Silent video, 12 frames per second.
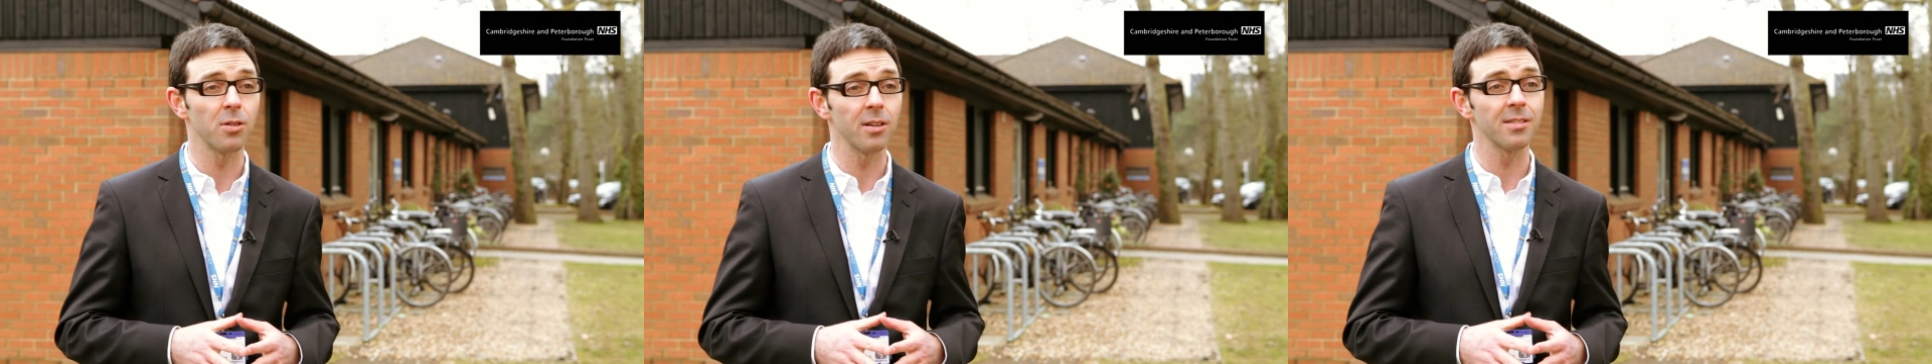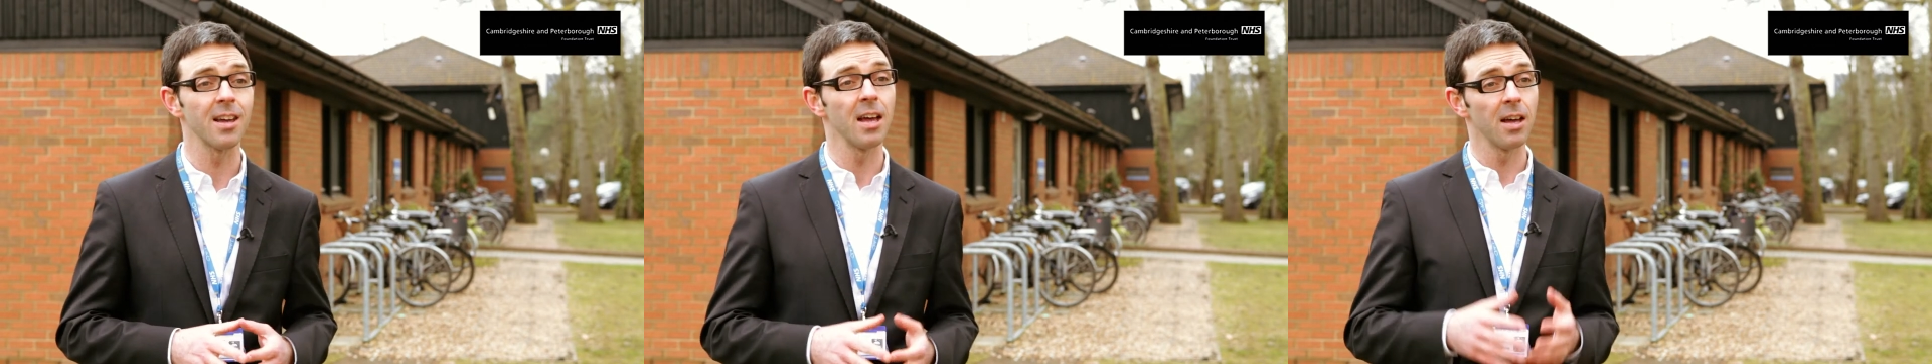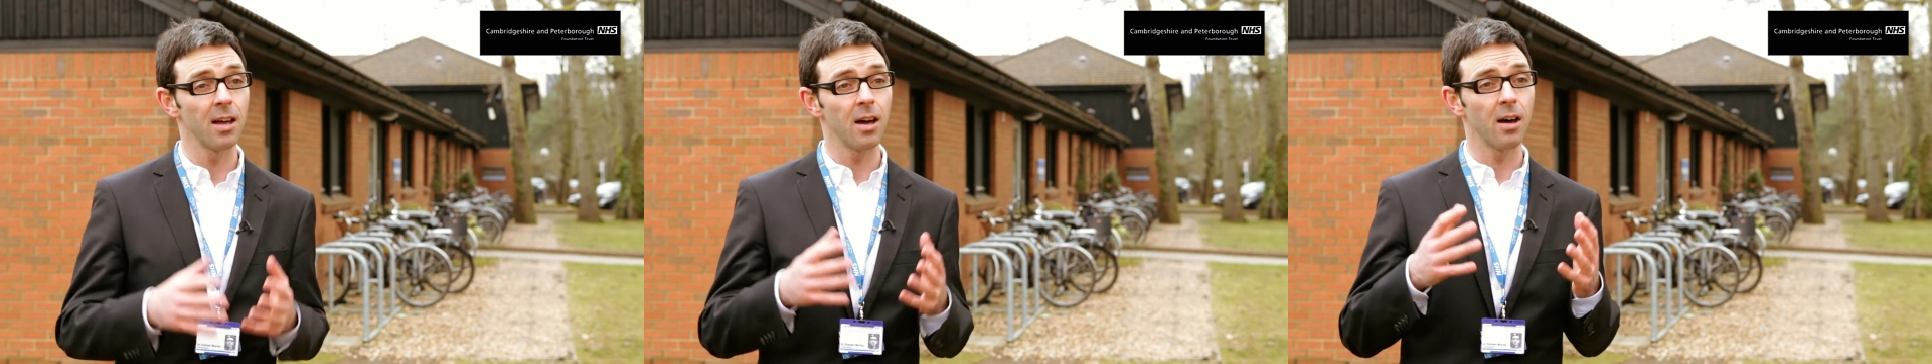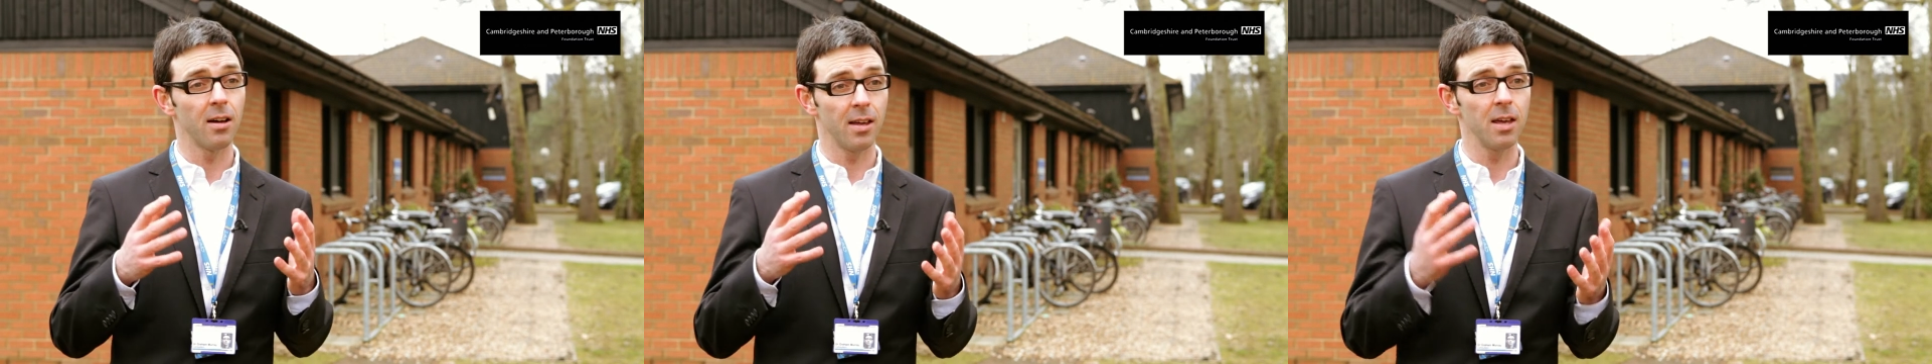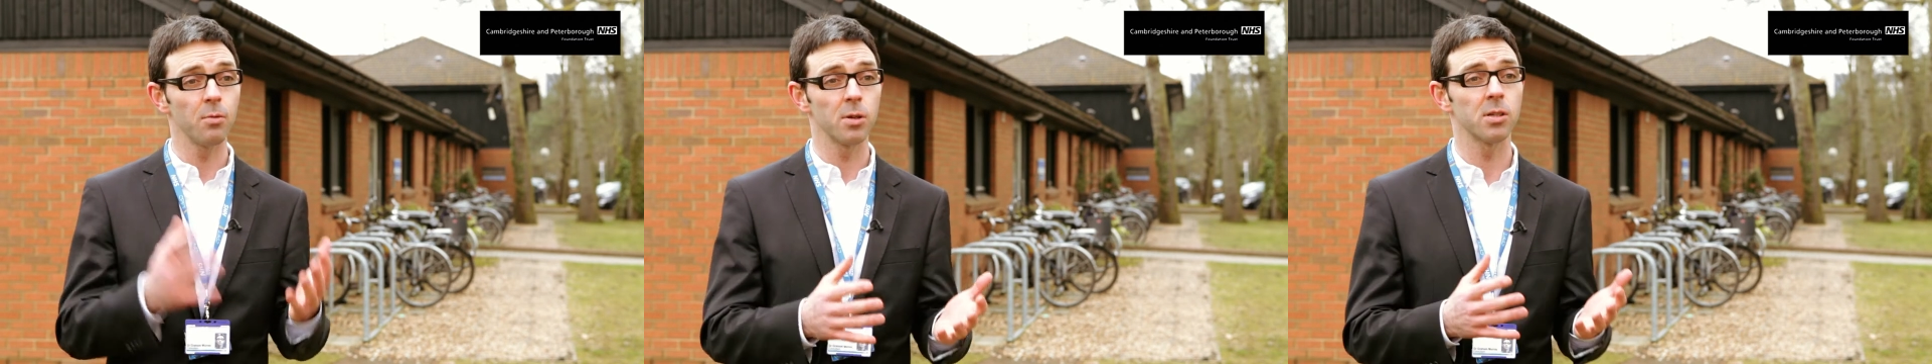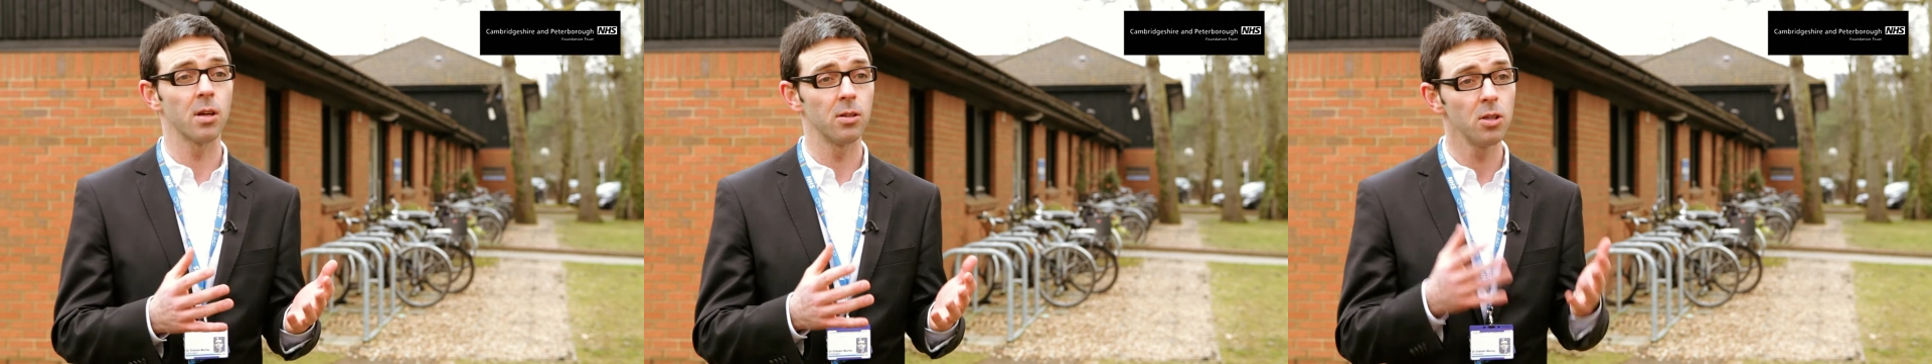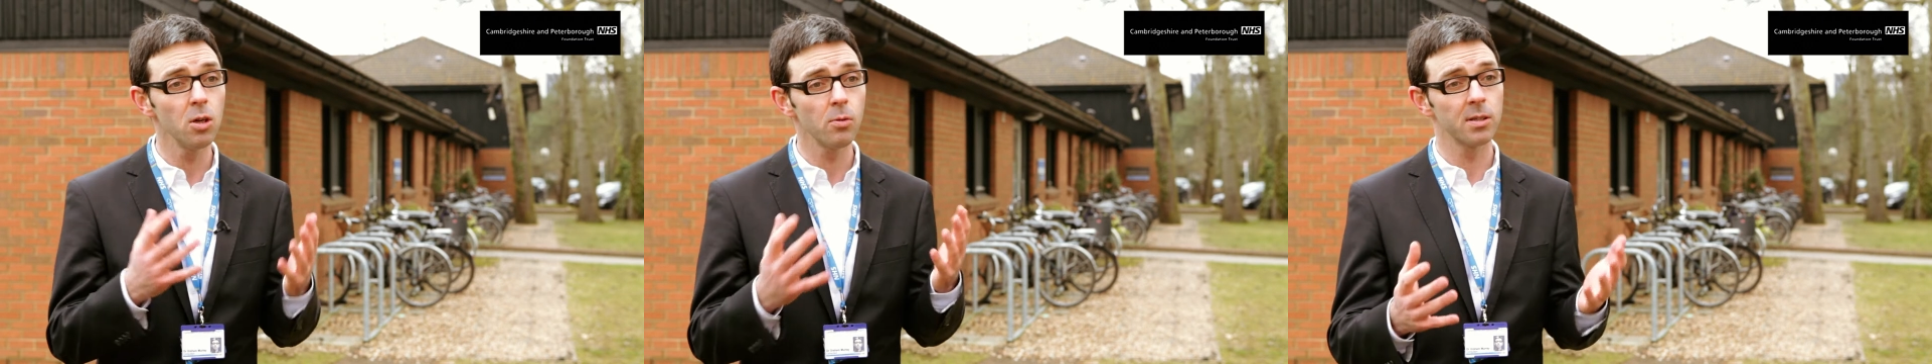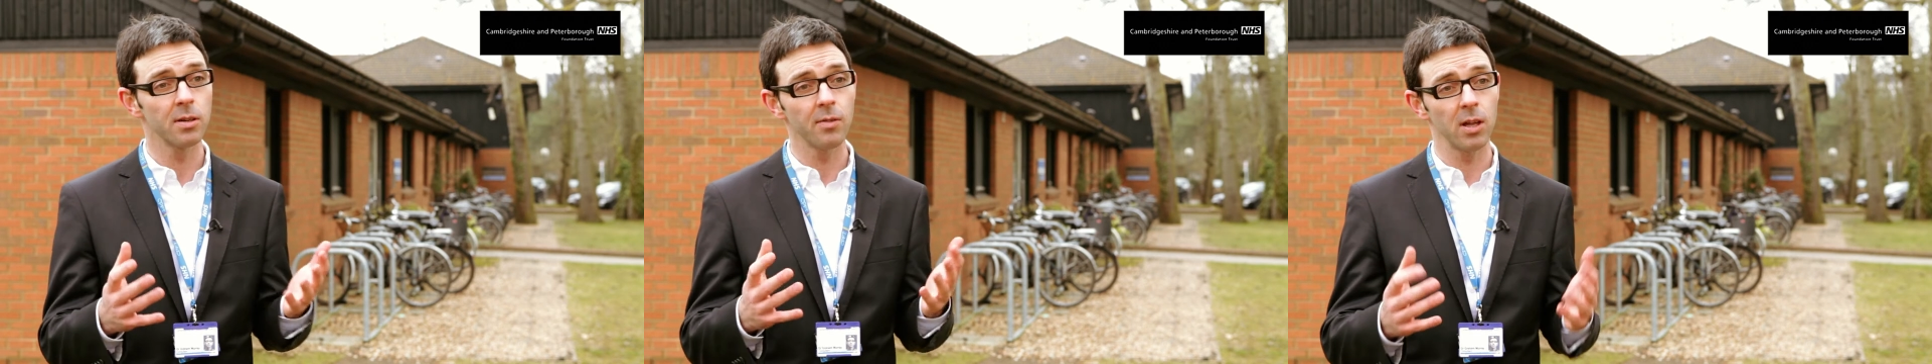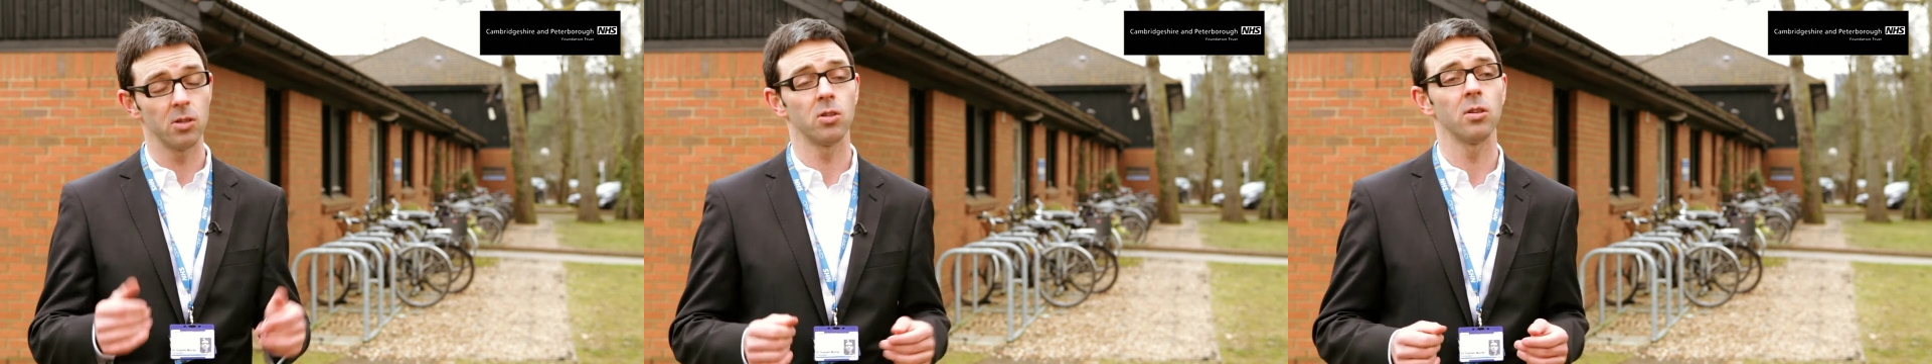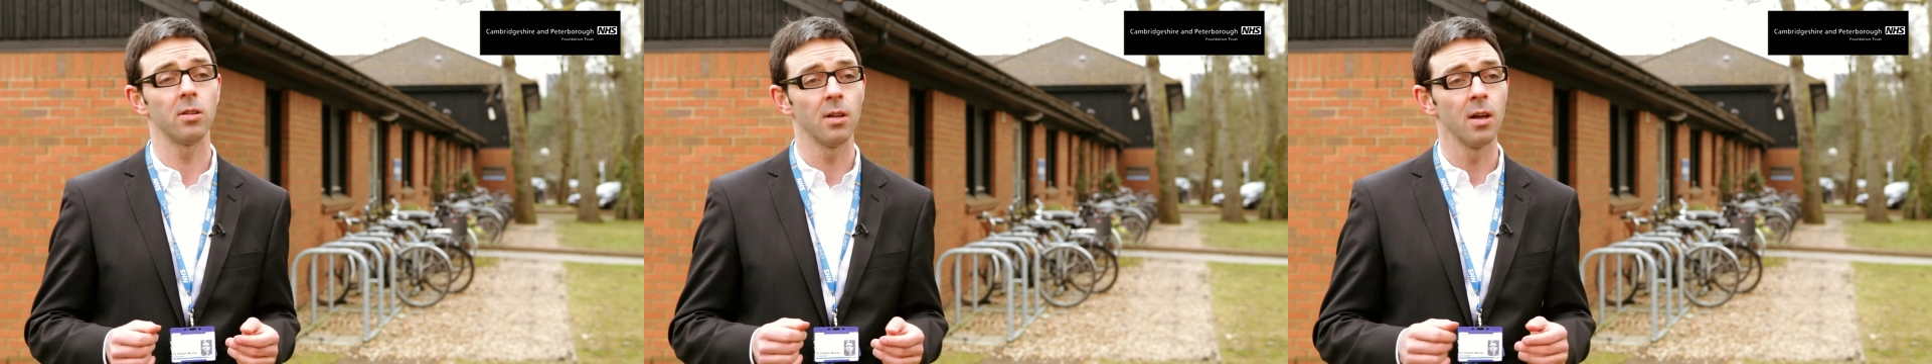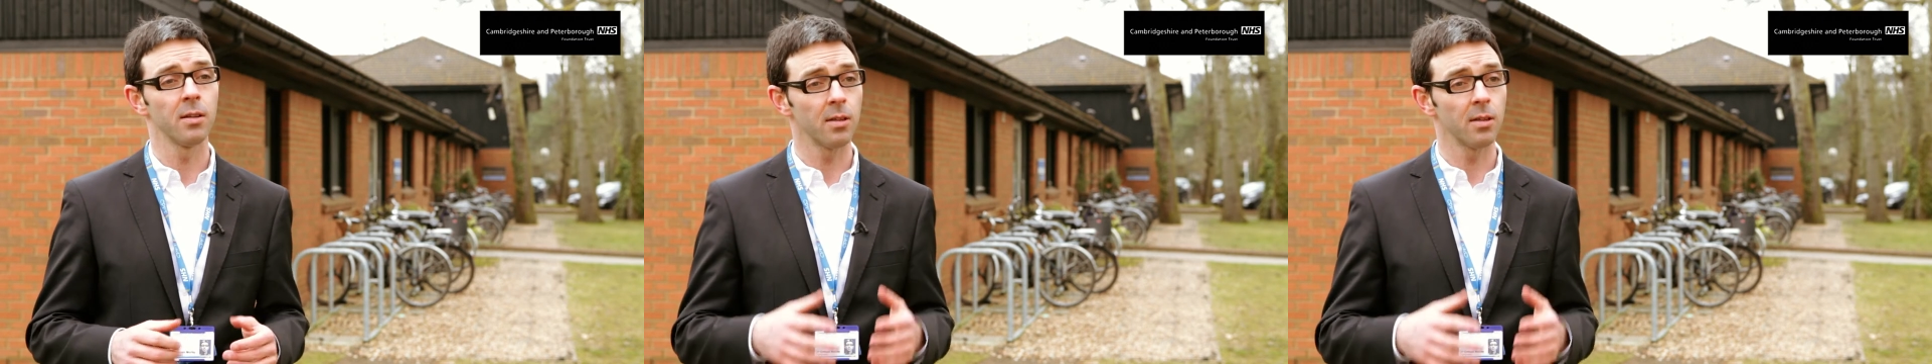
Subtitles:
that here was a new intervention